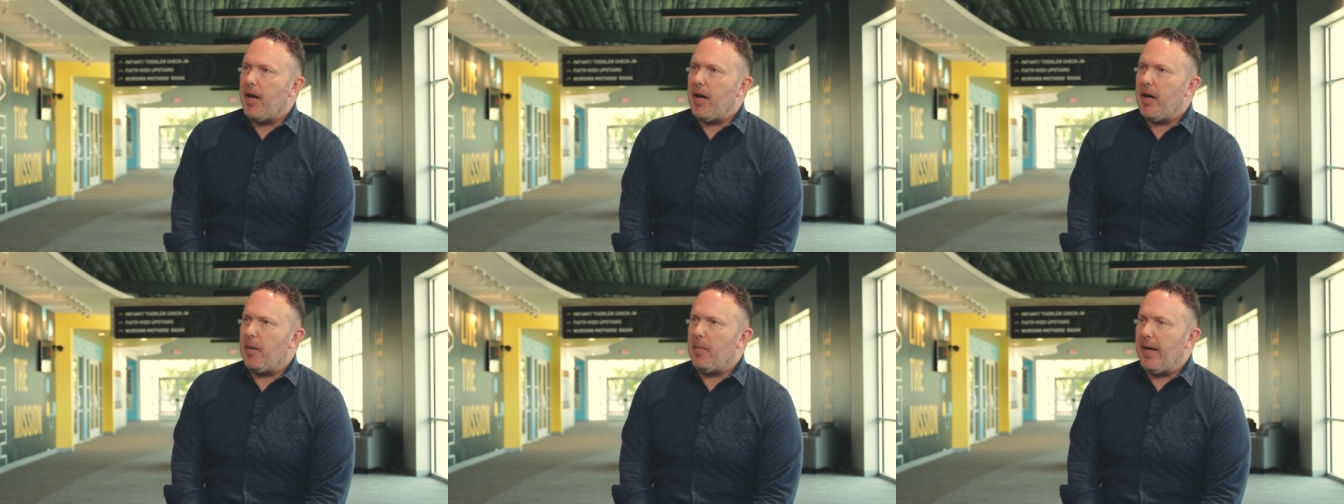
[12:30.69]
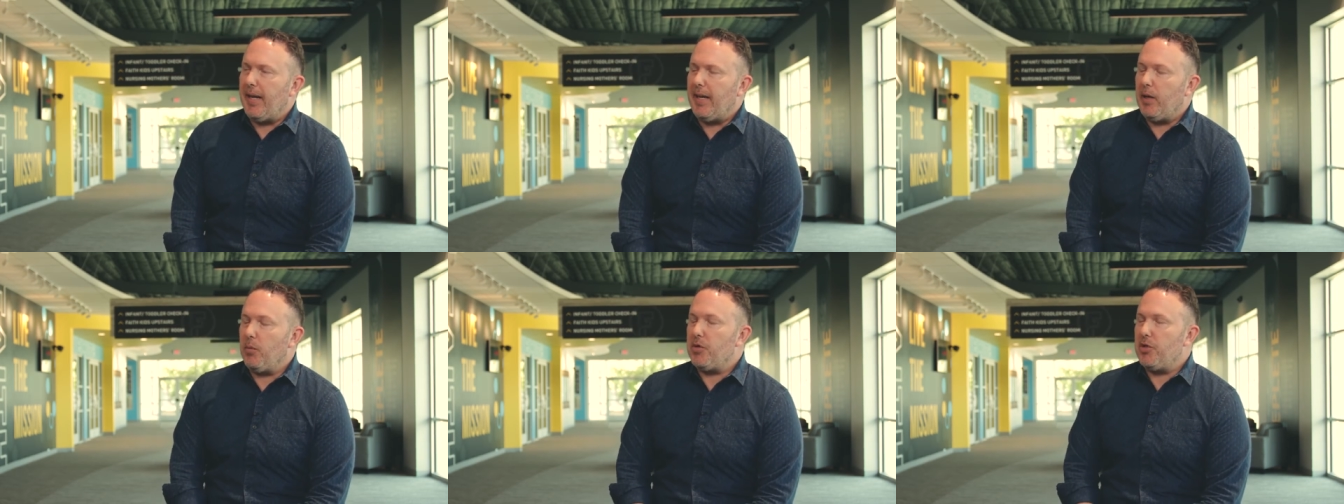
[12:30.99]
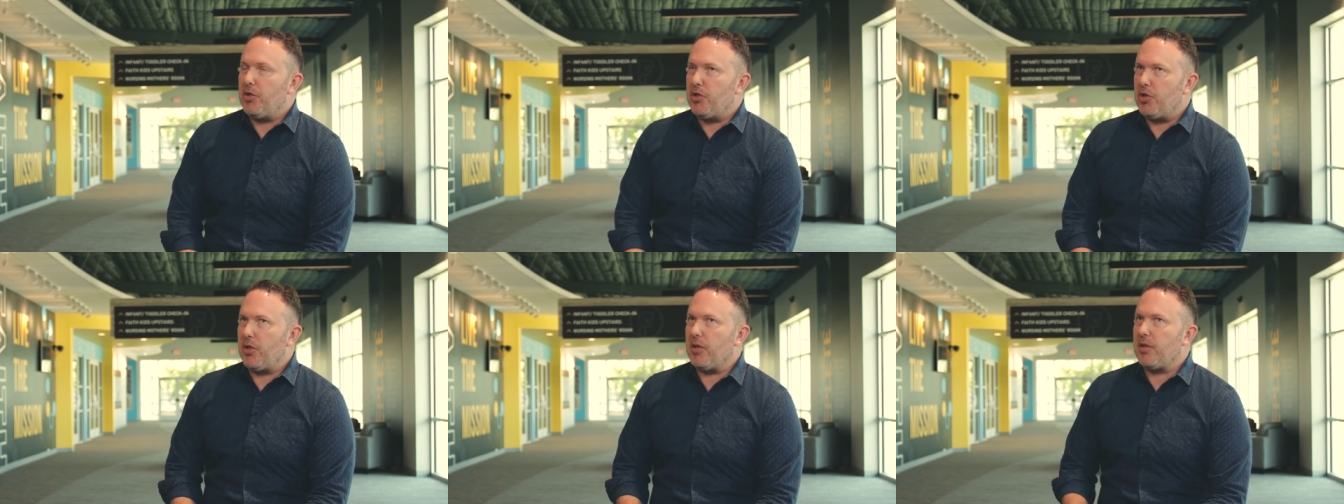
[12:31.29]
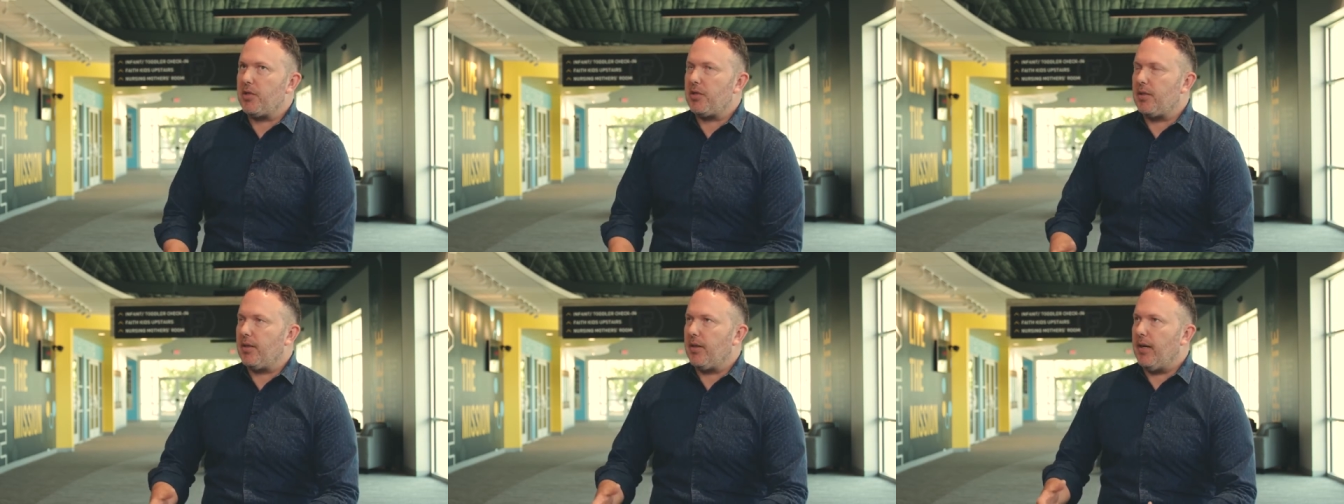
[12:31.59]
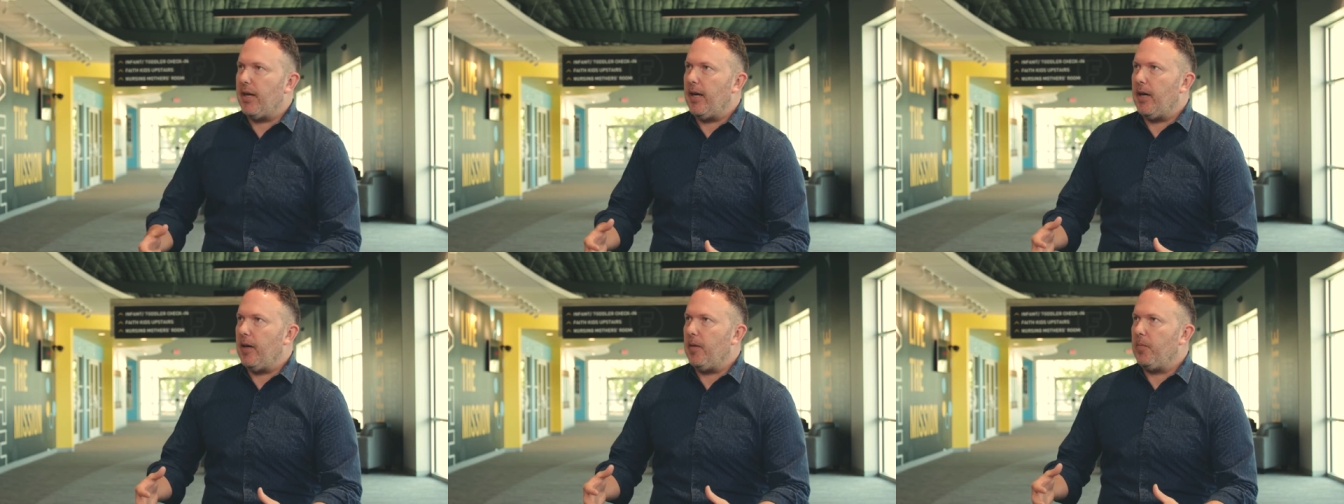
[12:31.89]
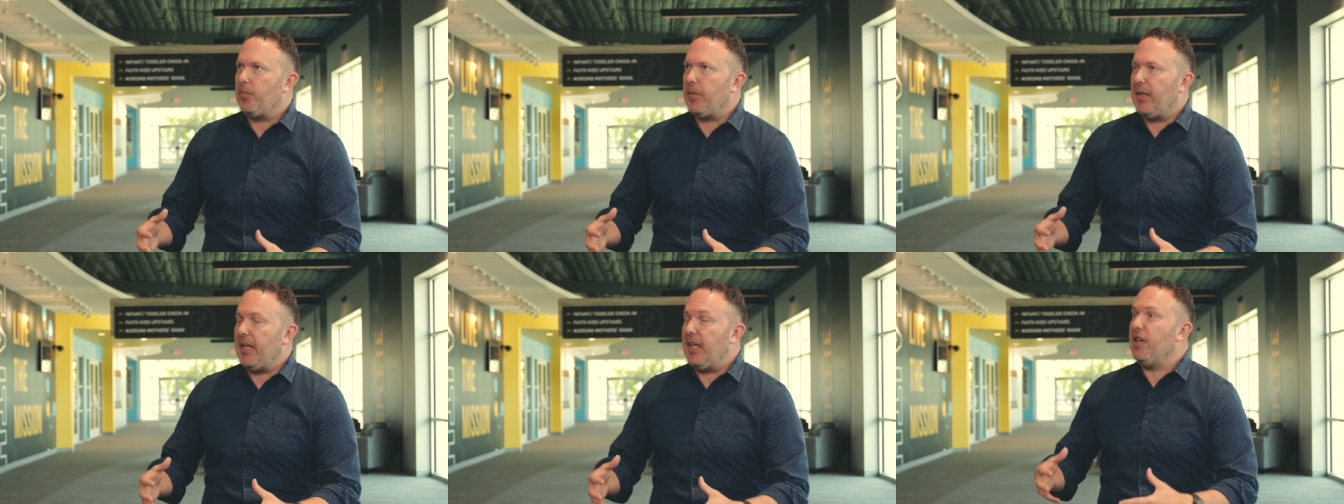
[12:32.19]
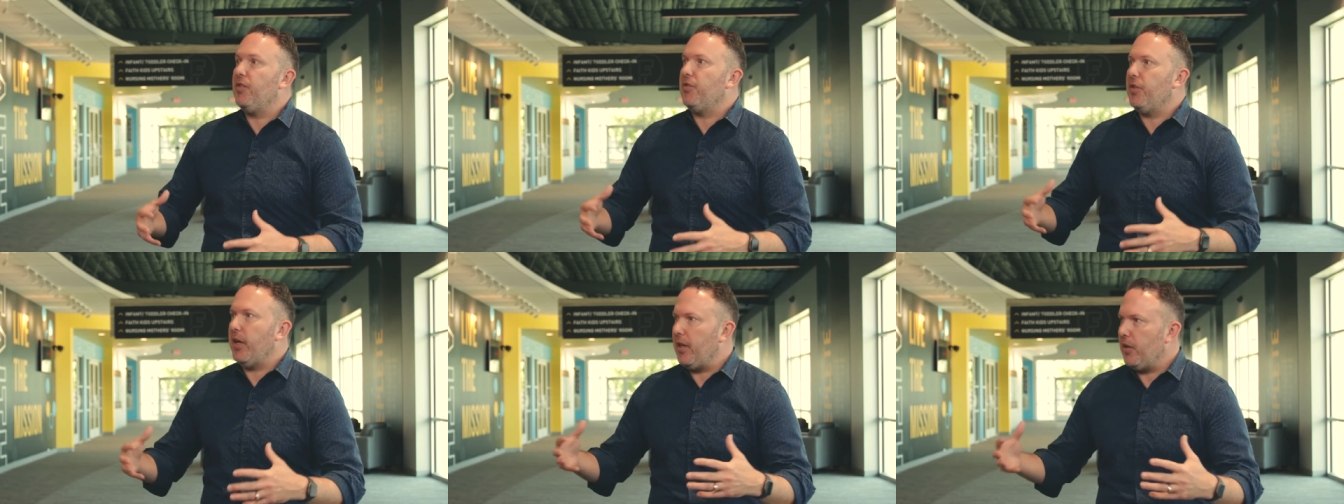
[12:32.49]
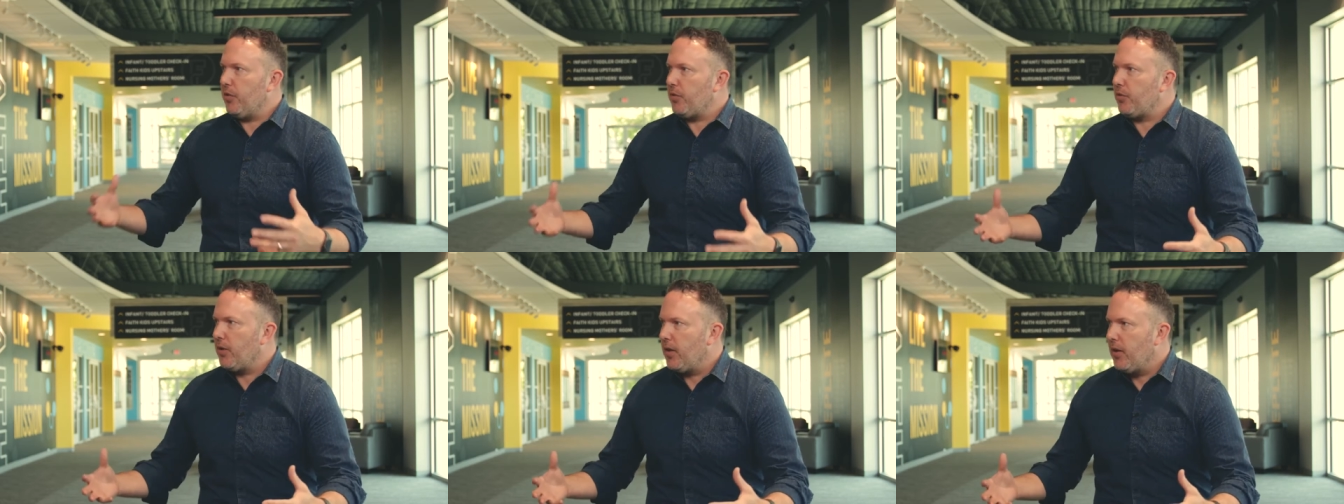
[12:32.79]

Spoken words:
and it was just innovative.